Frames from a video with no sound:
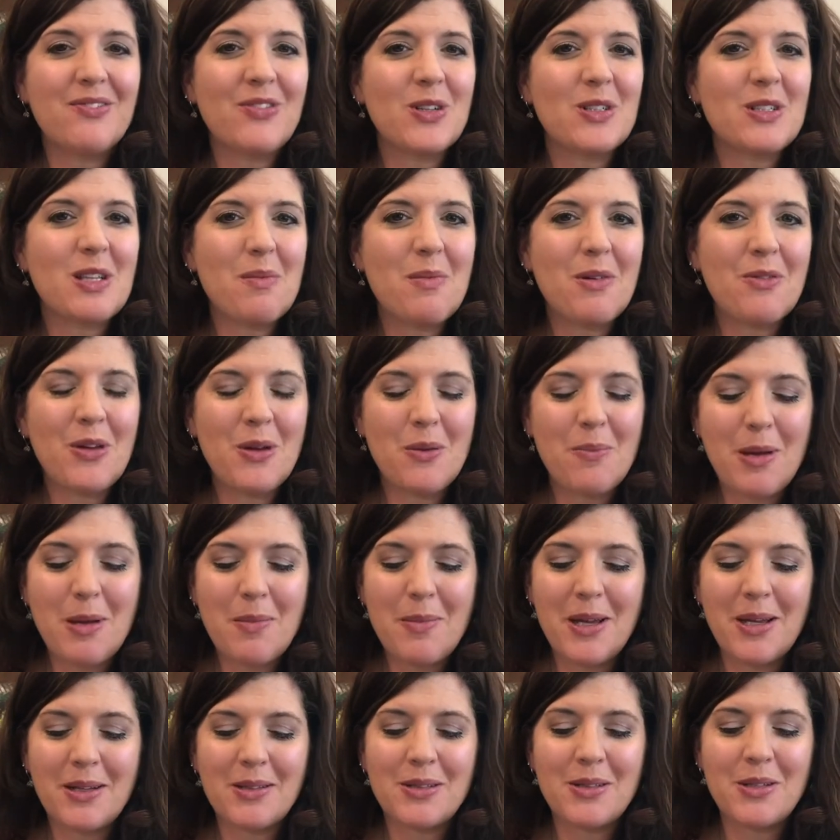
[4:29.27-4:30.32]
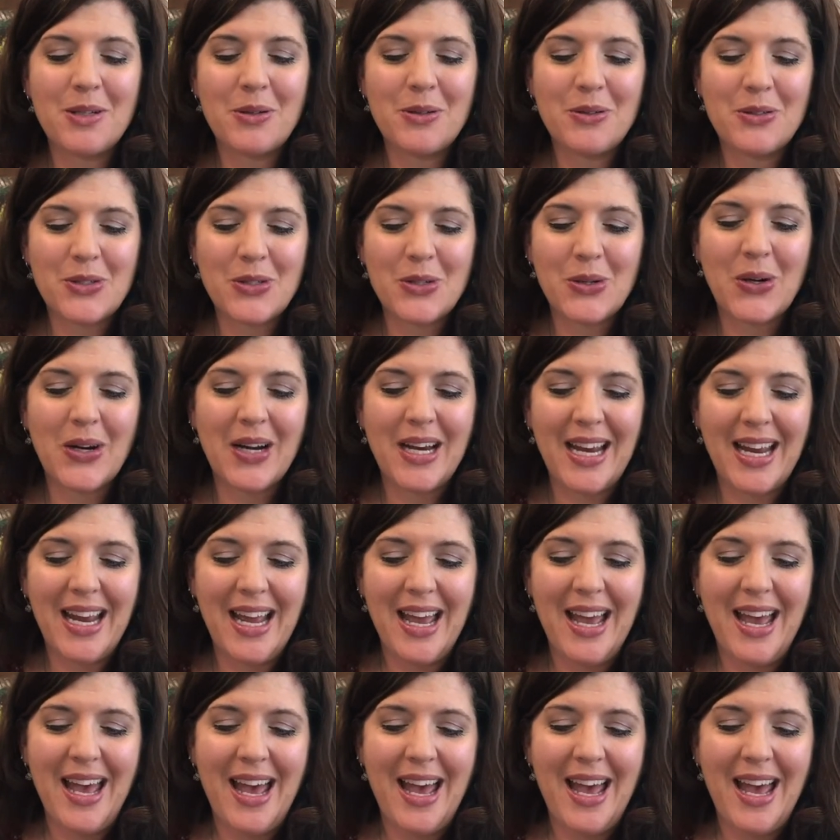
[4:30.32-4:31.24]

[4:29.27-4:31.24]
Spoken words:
For some of you, maybe it's a new story.